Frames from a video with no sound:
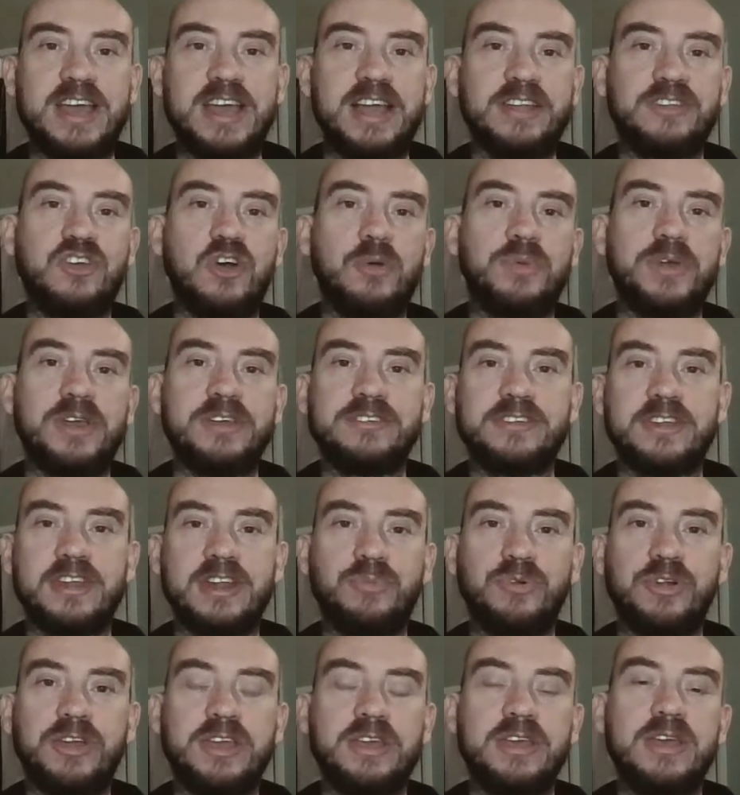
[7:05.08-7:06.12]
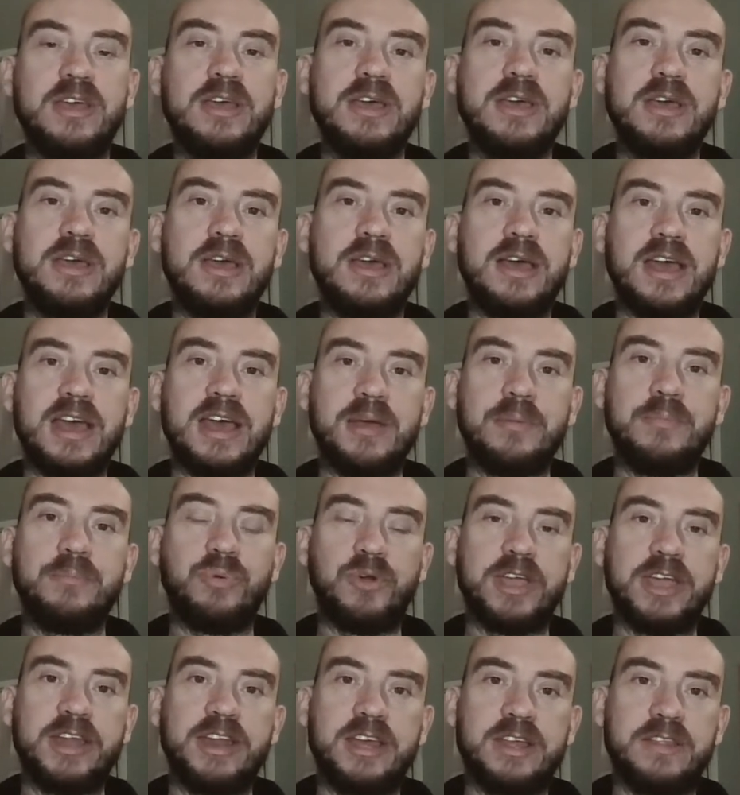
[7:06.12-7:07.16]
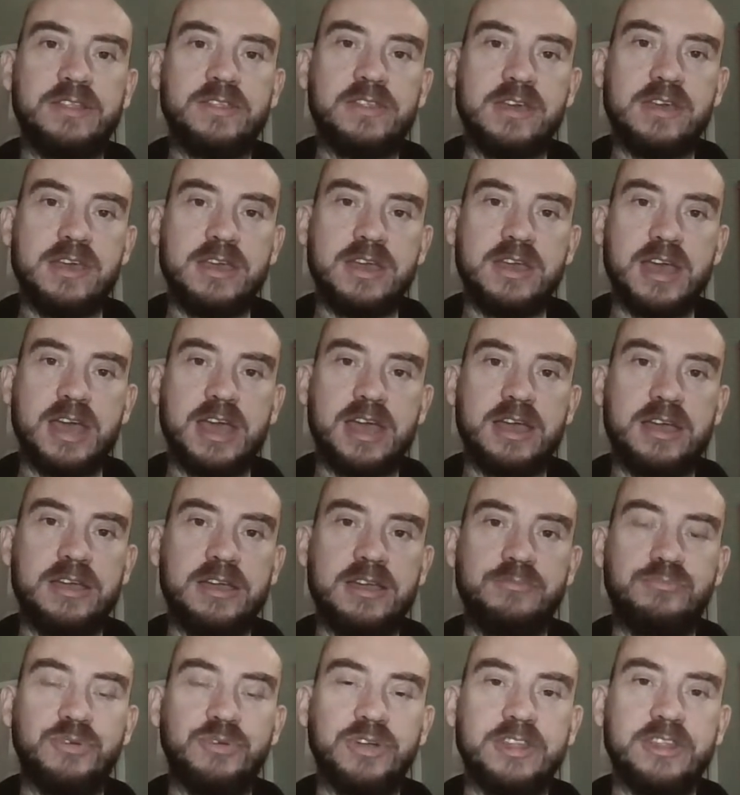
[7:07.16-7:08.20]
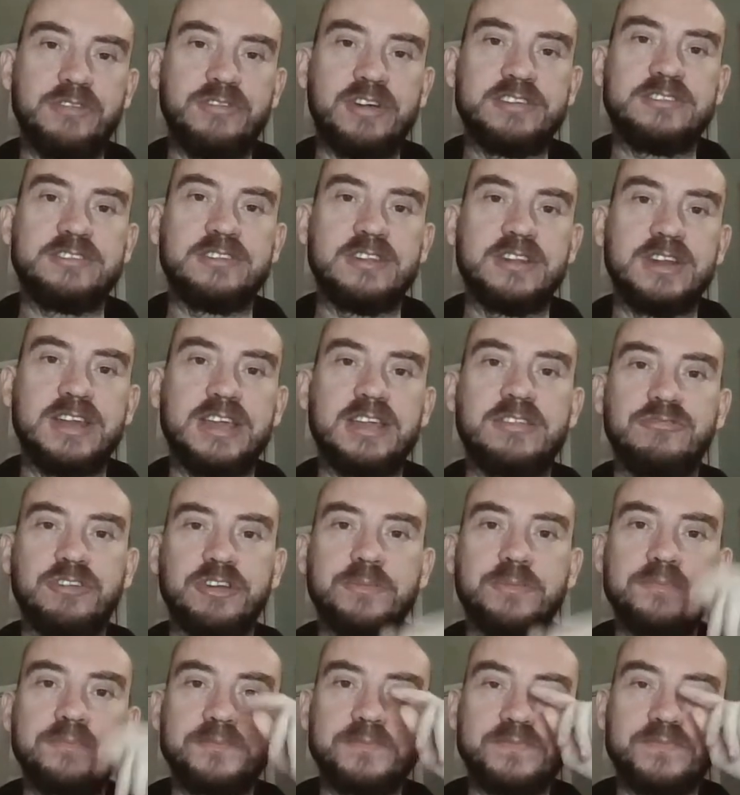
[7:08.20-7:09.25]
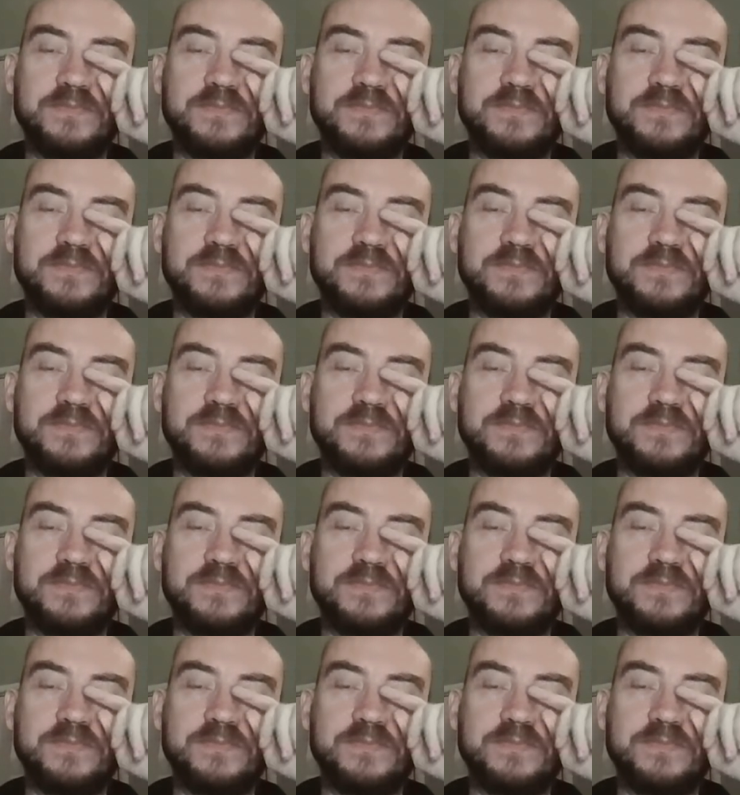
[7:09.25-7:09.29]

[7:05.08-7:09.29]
of the ad copy is going to be bringing the rest of the lead through.